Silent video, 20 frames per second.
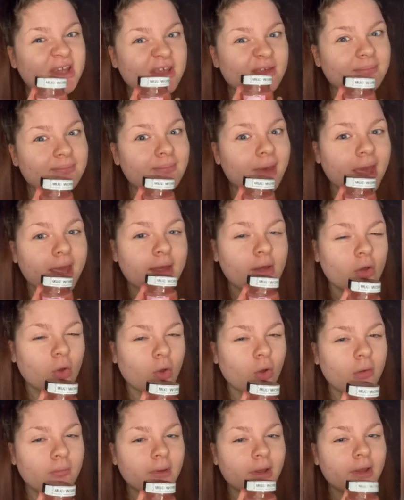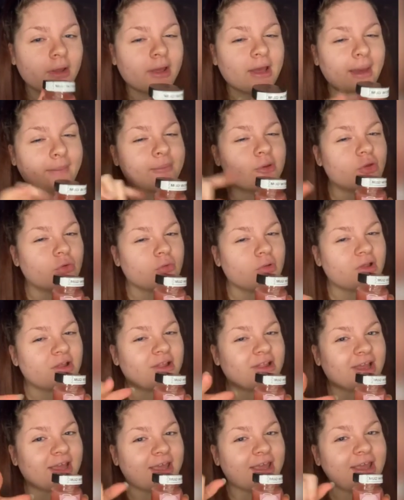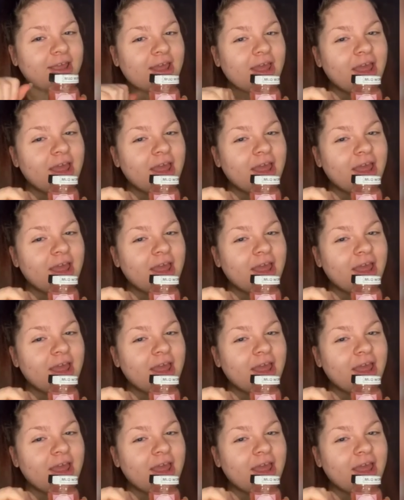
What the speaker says: Makeup, capital C,